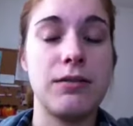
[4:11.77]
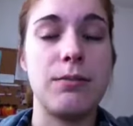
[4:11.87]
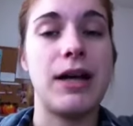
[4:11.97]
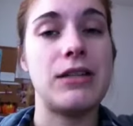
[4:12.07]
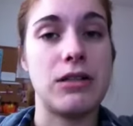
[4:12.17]

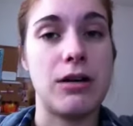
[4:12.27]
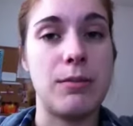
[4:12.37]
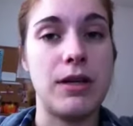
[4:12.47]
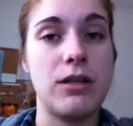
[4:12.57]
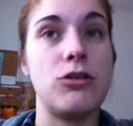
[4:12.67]
by a
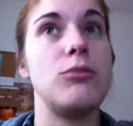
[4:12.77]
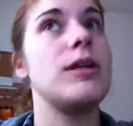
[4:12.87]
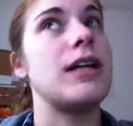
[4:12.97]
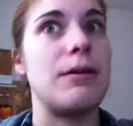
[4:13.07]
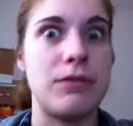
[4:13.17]
zombie, you
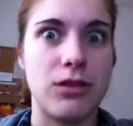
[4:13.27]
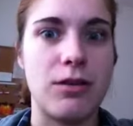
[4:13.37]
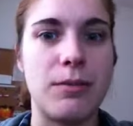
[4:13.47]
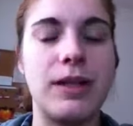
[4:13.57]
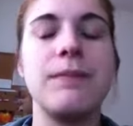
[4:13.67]
become a
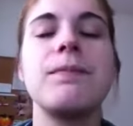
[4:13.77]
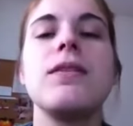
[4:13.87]
zombie.